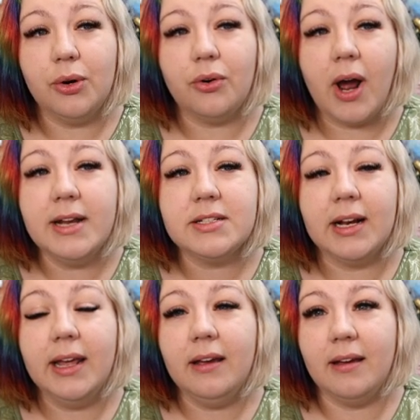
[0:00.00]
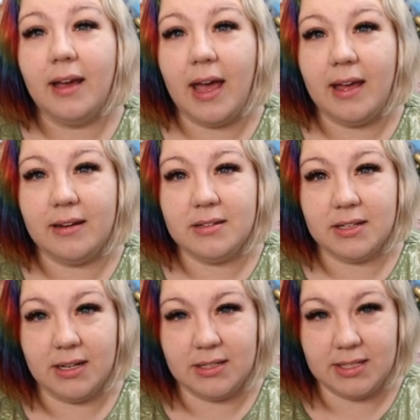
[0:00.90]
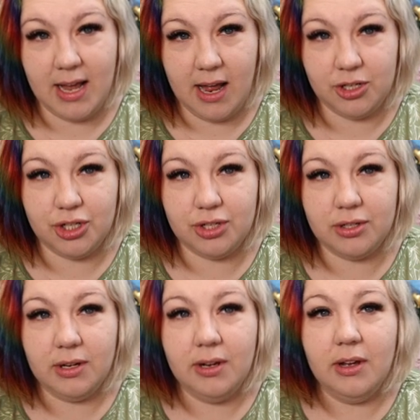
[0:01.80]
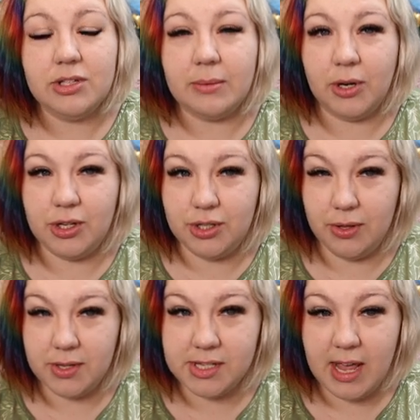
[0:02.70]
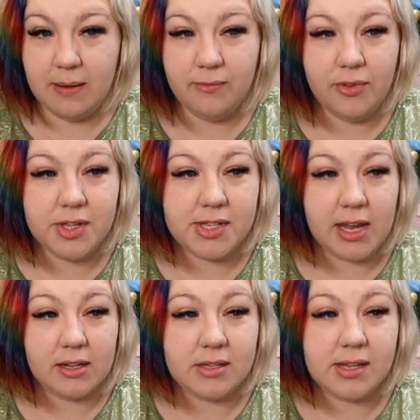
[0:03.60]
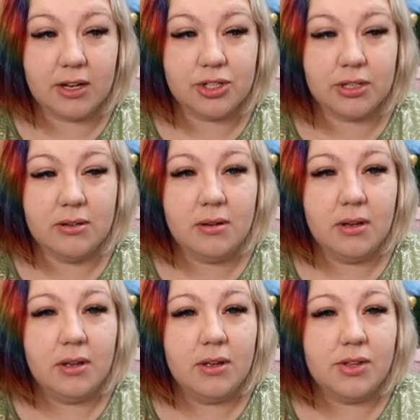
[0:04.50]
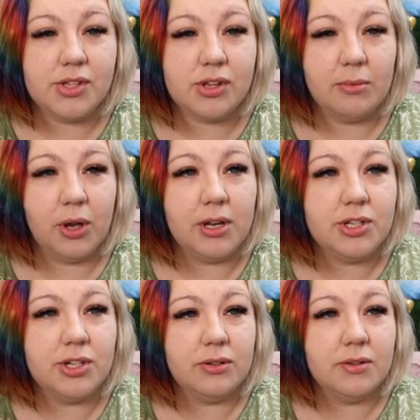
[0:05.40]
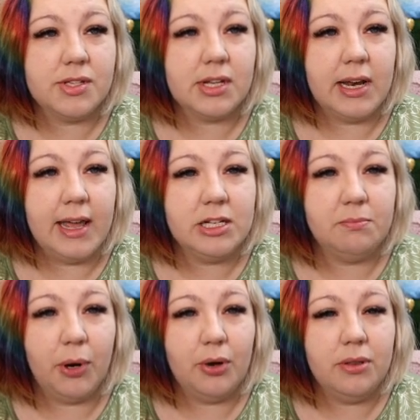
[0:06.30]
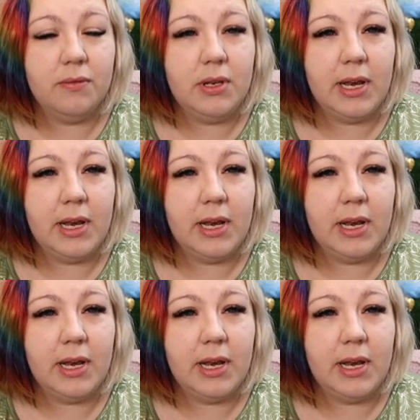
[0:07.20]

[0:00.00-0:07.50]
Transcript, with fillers: right click and attach. So I'm going to do the same for the second section. So I'm going to select both of